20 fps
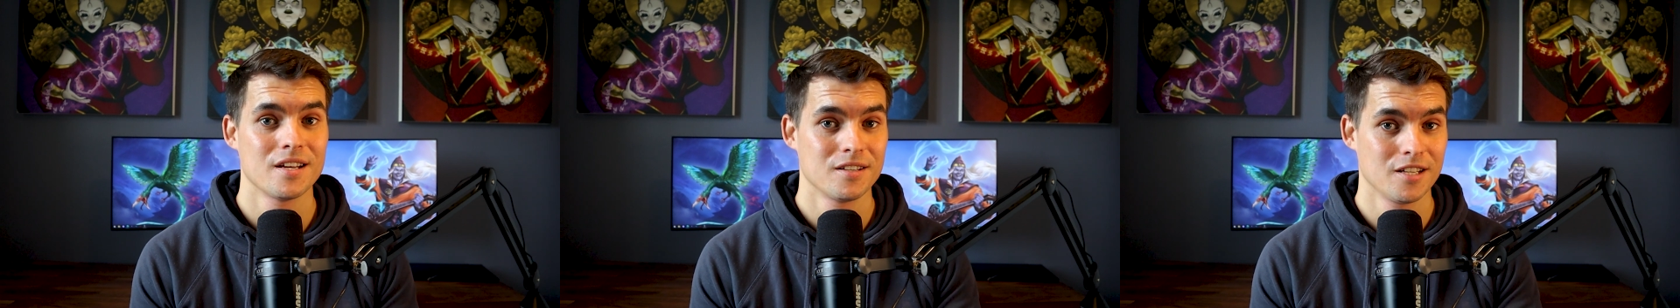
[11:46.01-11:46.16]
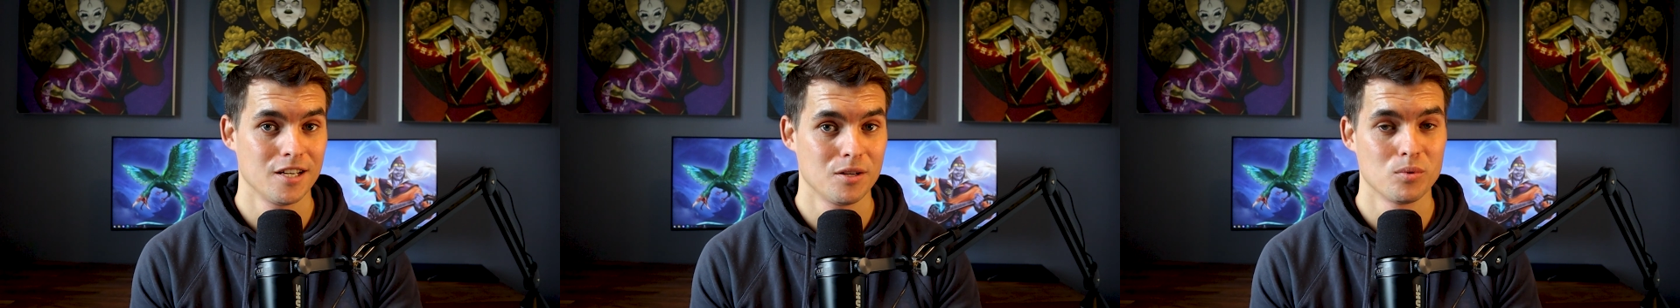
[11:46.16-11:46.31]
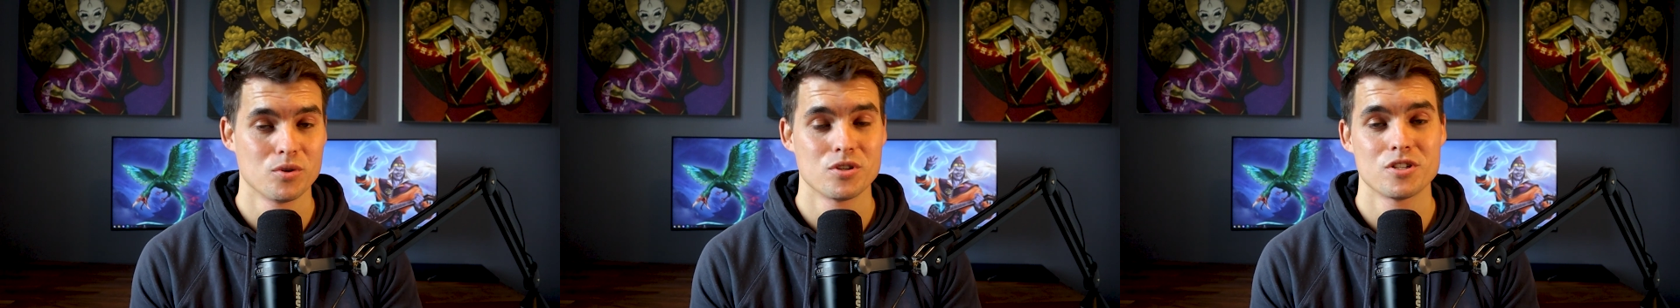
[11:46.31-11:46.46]

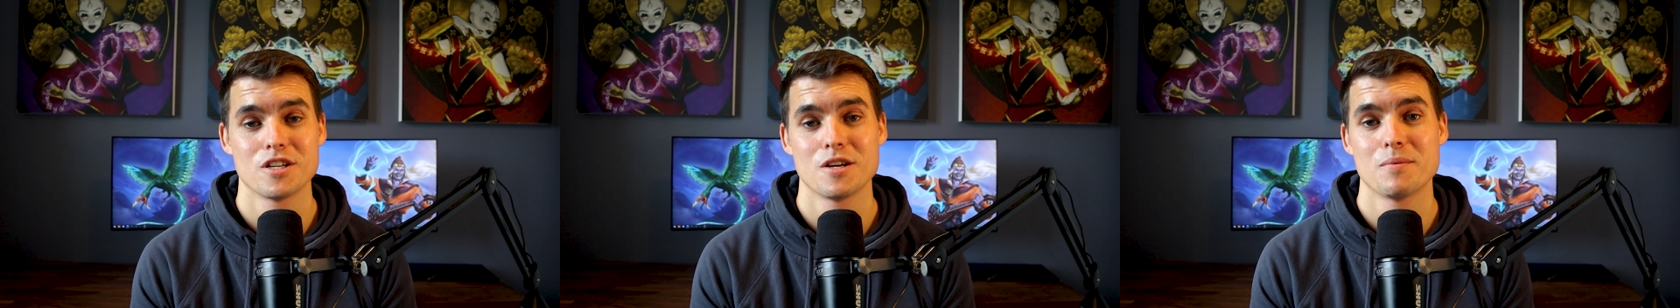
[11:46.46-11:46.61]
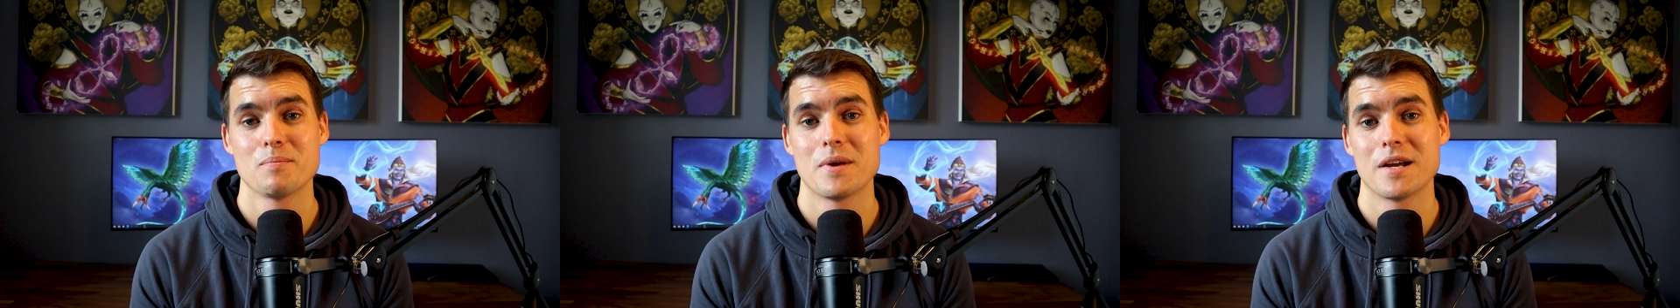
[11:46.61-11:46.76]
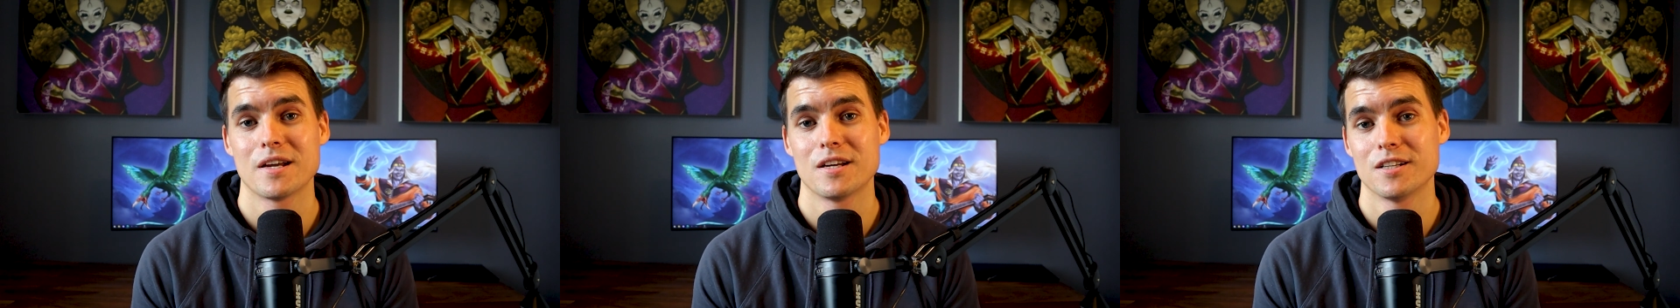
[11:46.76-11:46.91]
it would
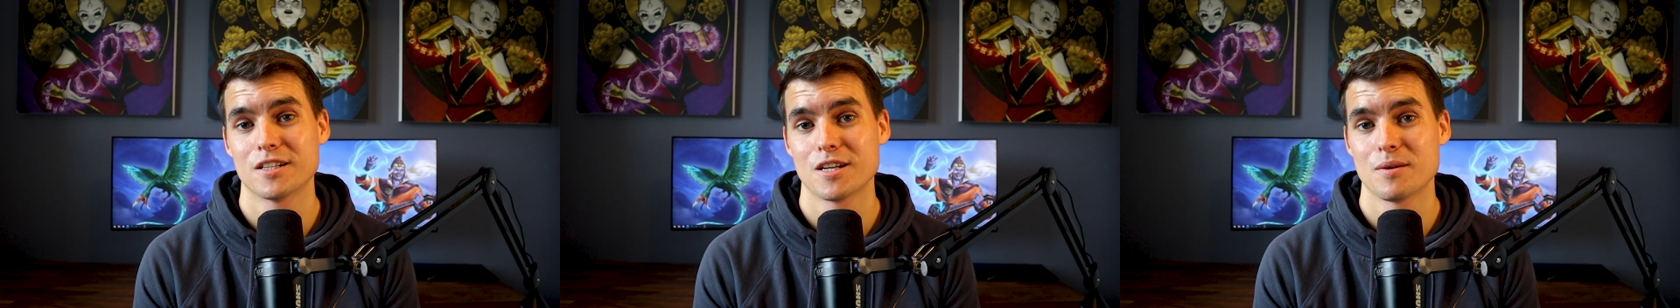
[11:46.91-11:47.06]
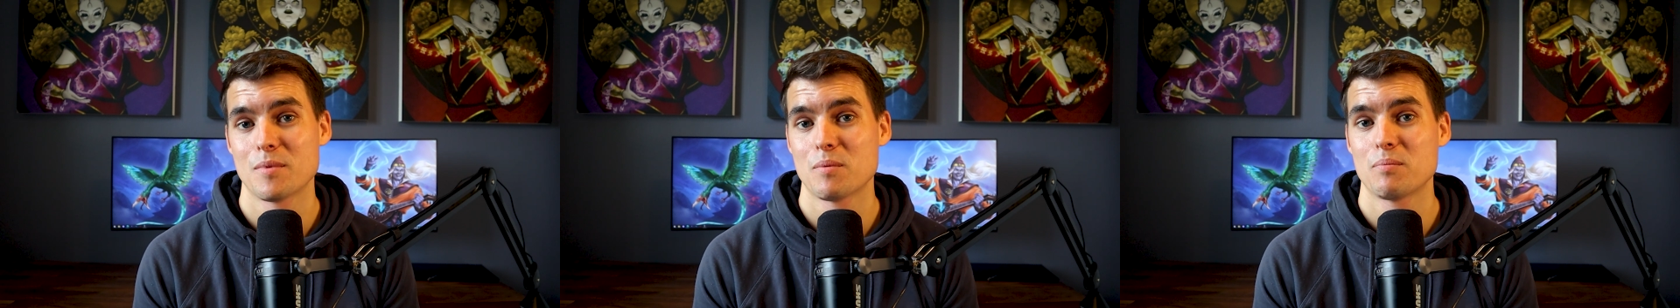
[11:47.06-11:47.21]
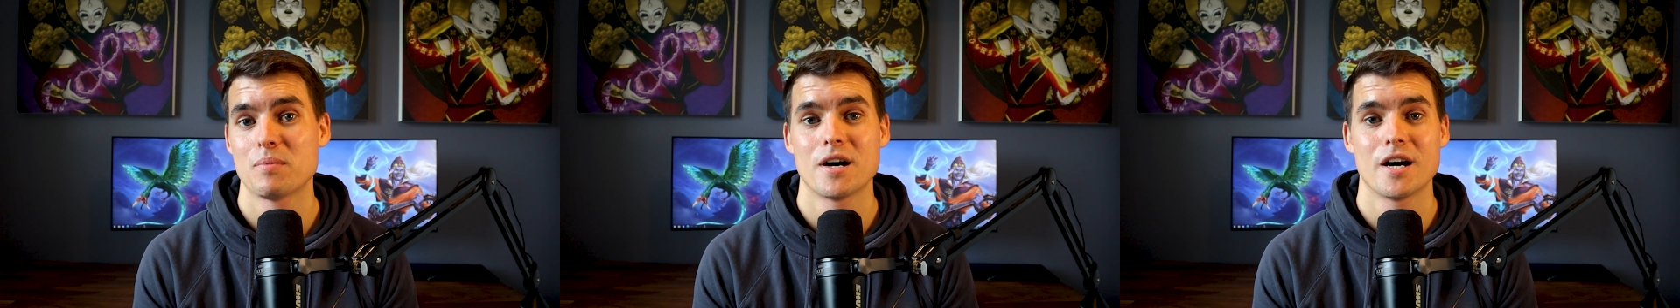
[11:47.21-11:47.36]
seem making them
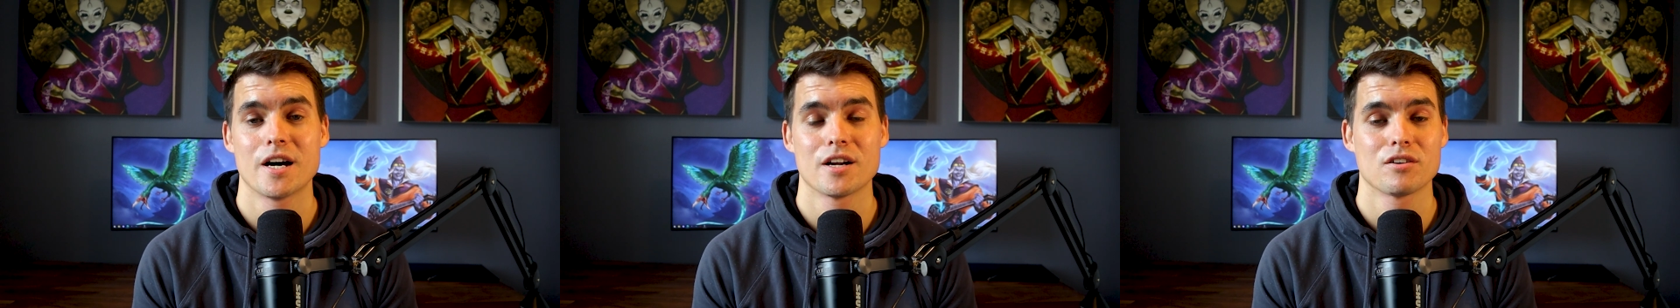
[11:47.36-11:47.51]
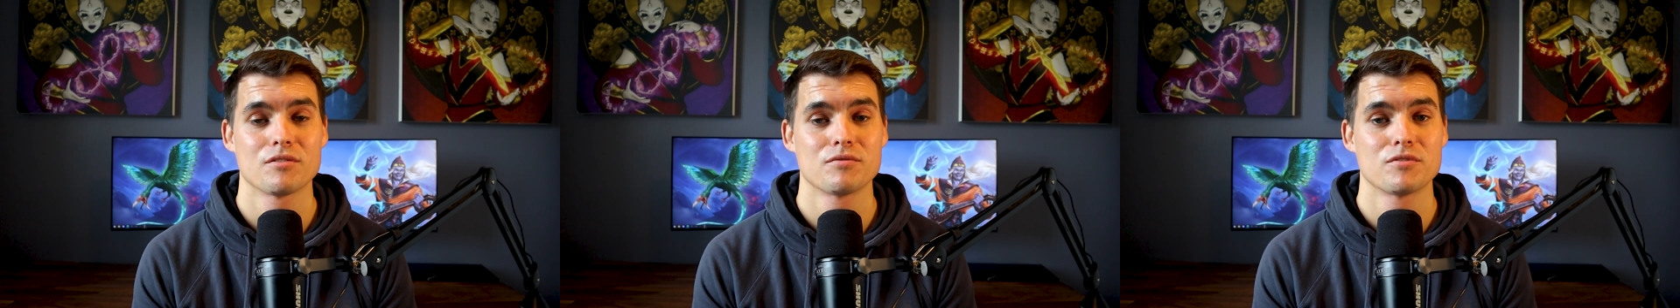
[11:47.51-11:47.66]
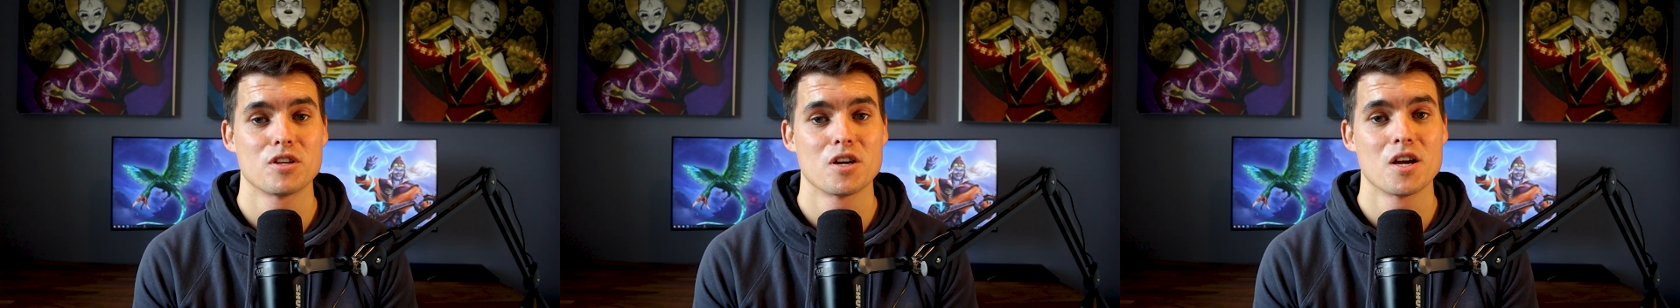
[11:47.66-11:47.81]
a part
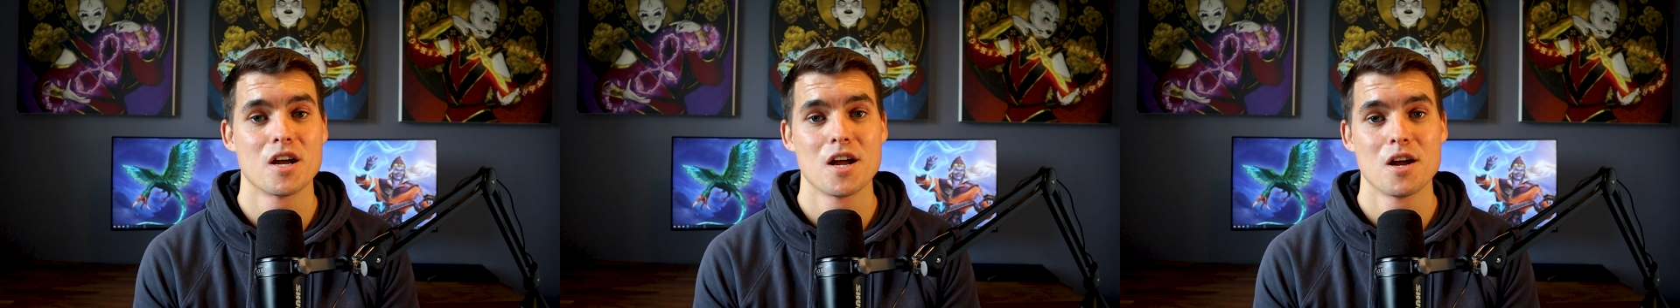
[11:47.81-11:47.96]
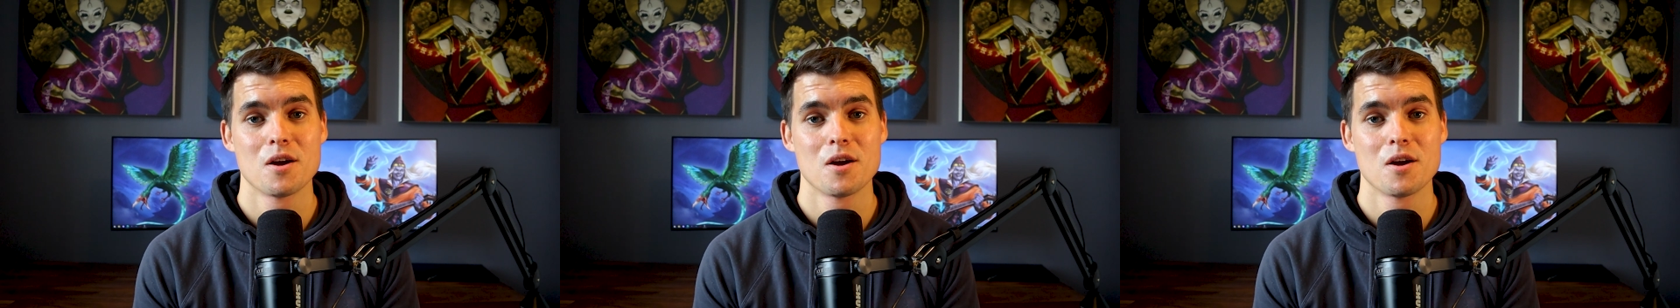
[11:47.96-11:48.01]
of the